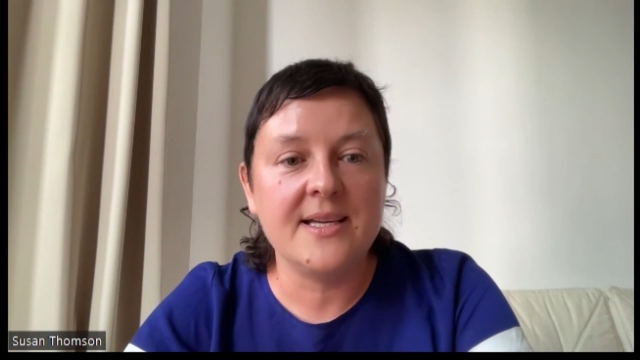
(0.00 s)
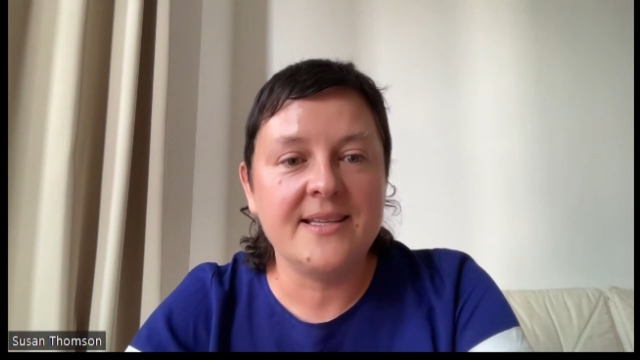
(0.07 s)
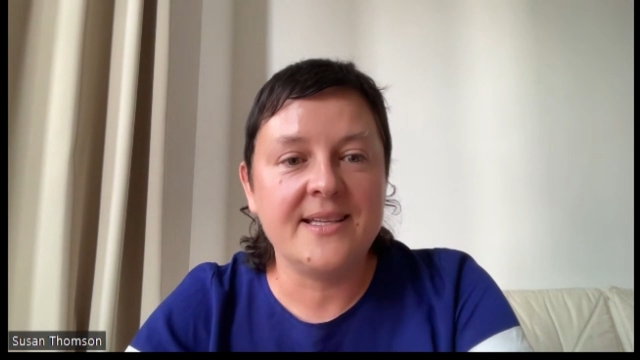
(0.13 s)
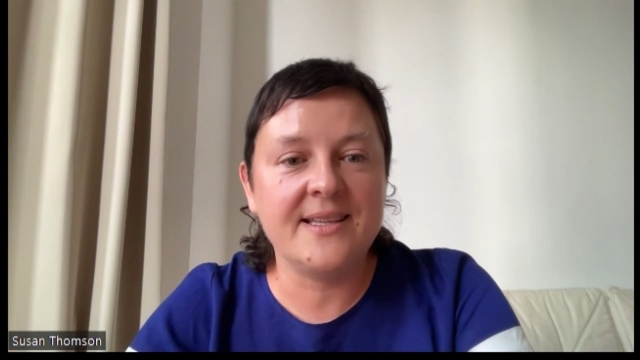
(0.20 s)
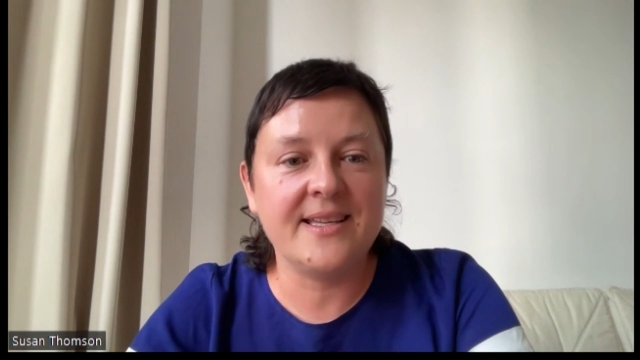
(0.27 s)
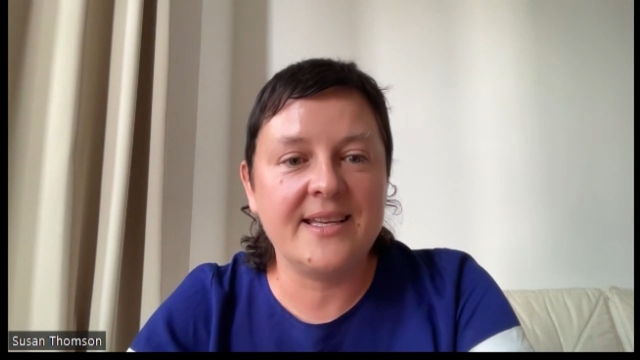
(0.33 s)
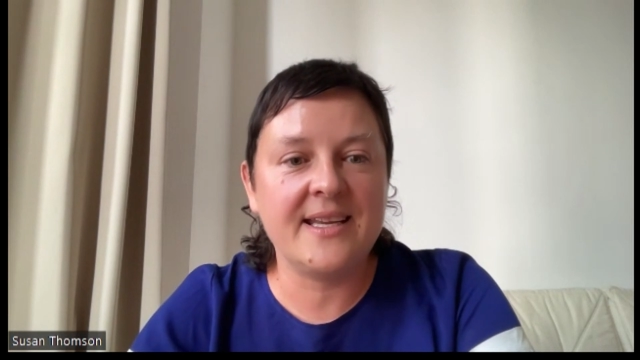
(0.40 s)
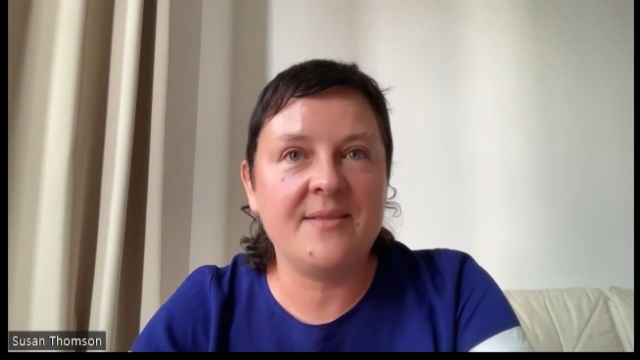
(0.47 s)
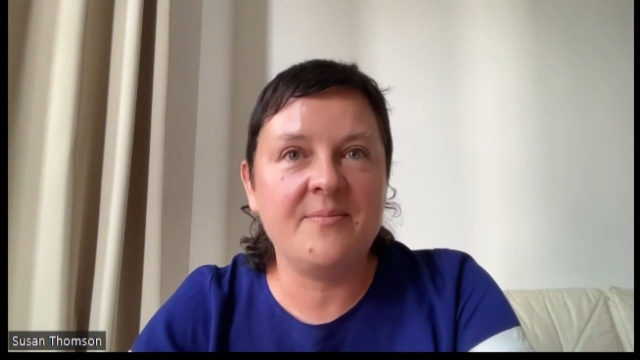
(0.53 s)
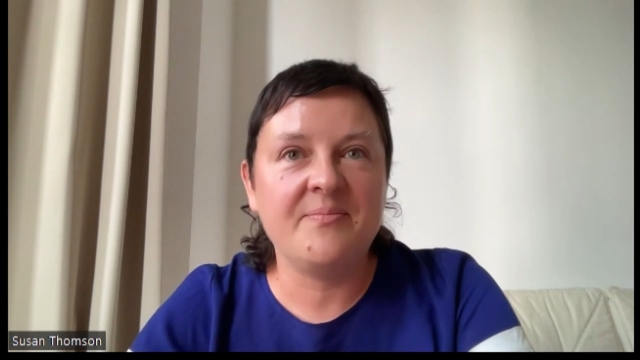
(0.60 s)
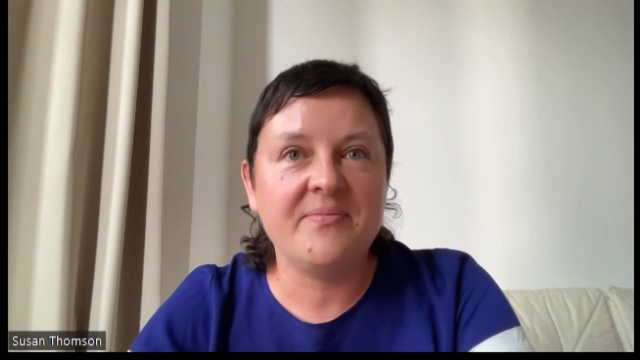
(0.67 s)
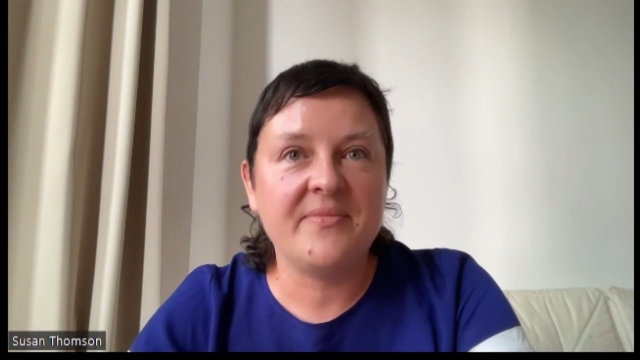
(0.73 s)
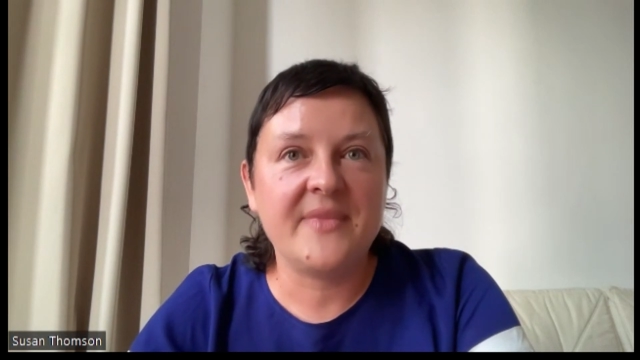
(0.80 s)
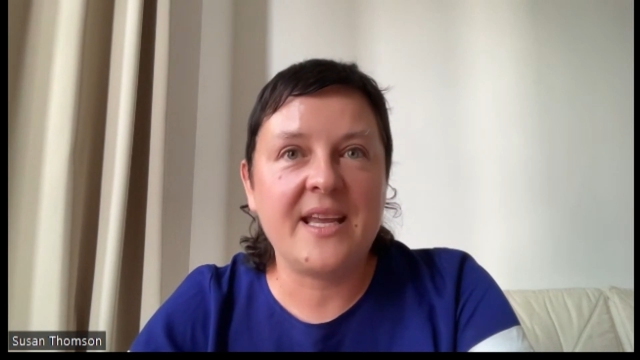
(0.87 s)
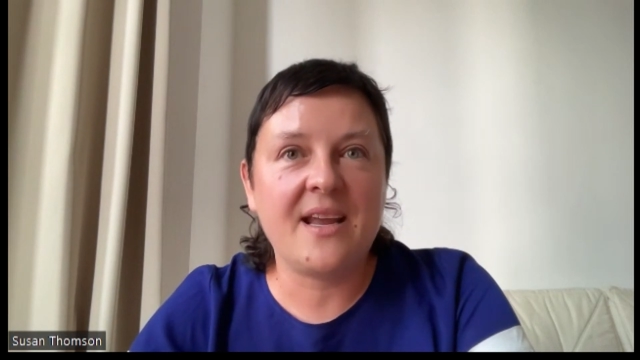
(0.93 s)
that they
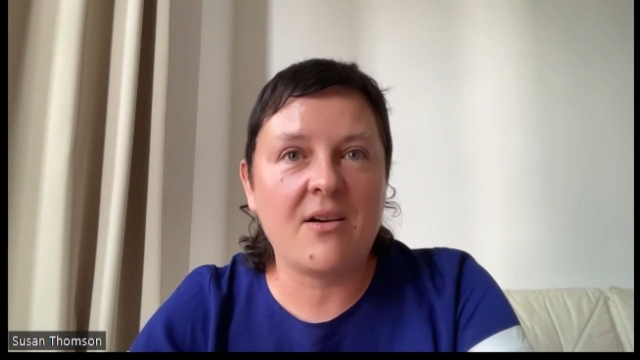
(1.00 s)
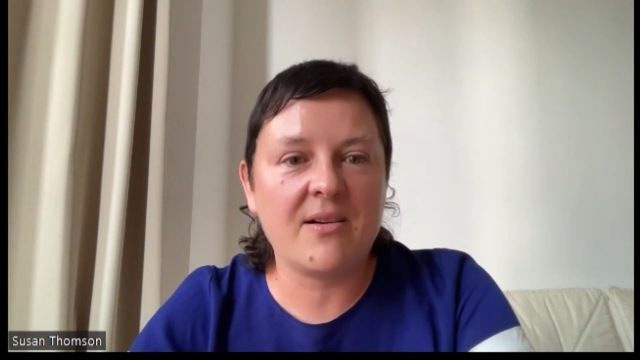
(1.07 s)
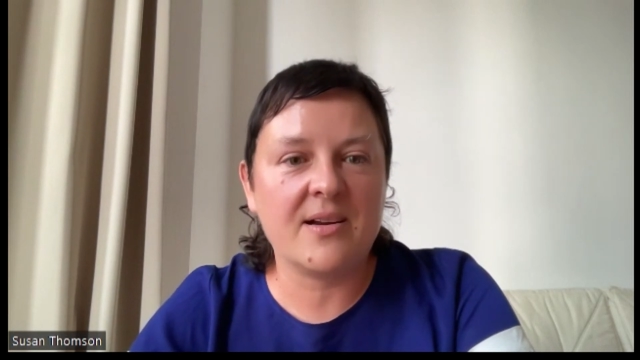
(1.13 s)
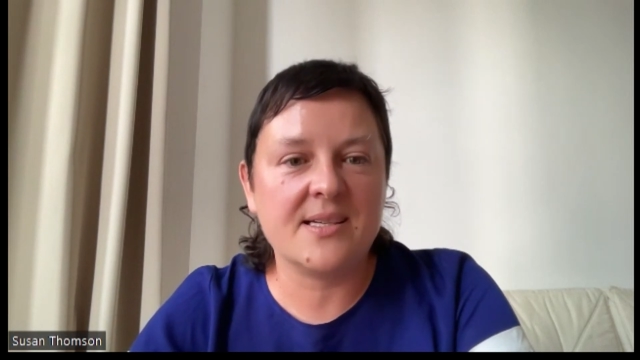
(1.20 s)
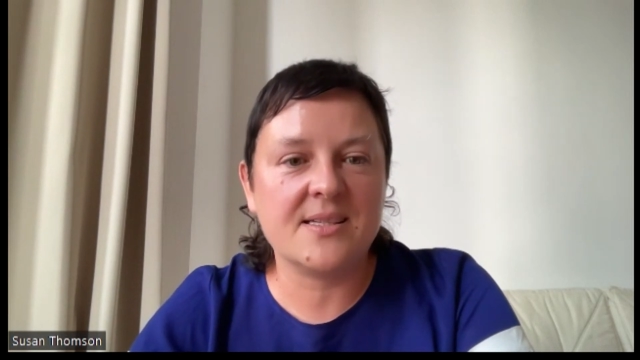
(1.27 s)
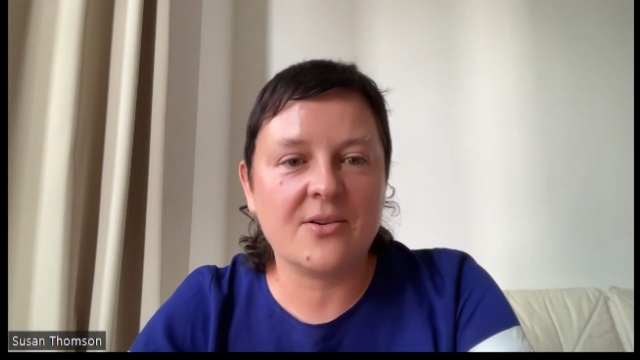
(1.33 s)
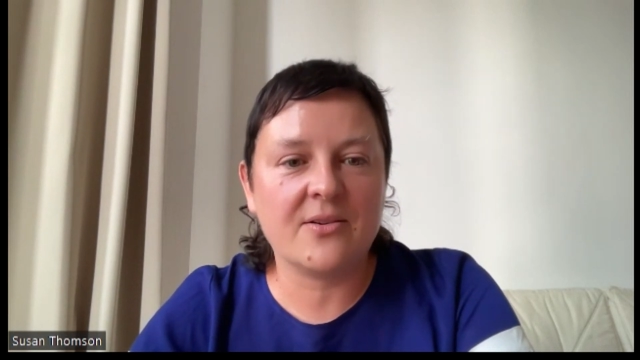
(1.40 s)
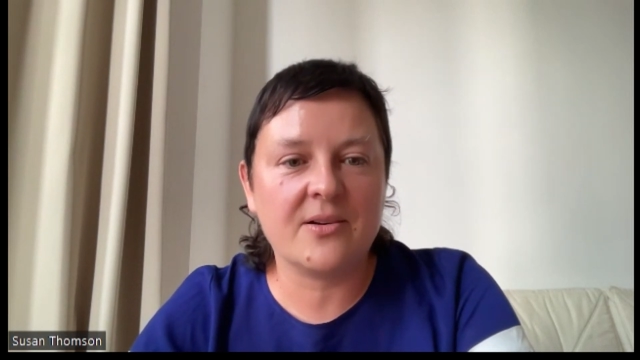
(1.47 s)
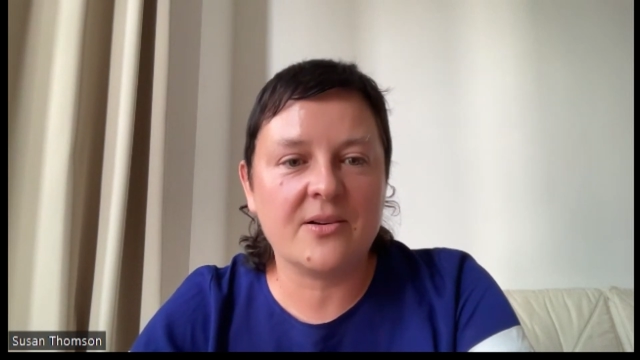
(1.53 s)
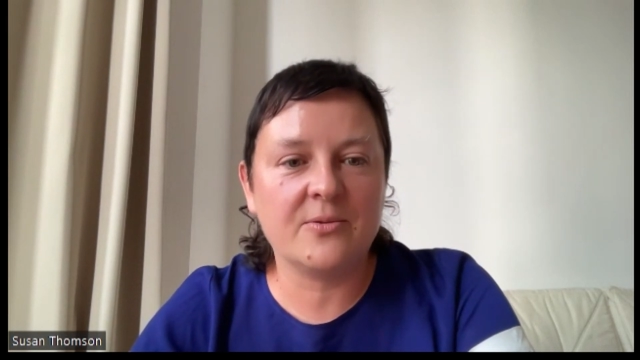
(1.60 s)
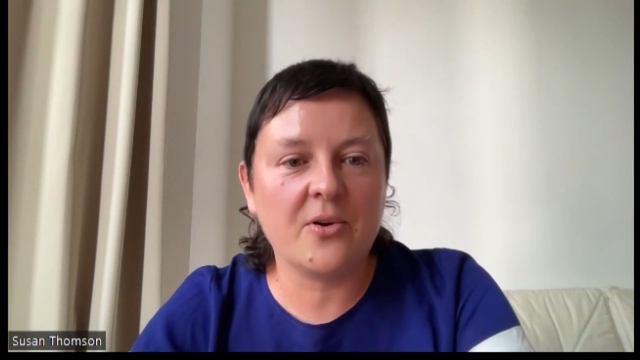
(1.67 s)
are historical